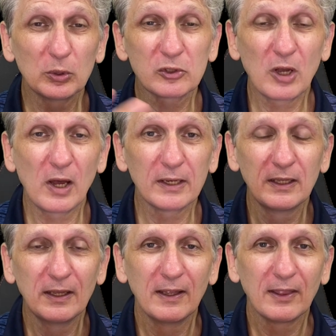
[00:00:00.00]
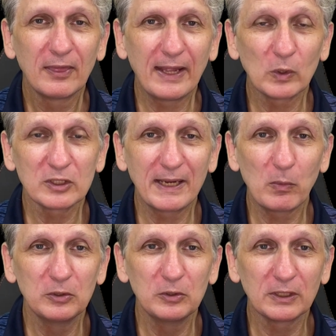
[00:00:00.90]
wasn't a space they wanted to
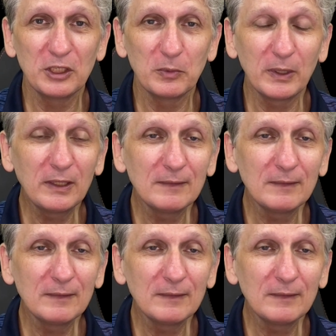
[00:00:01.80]
continue in.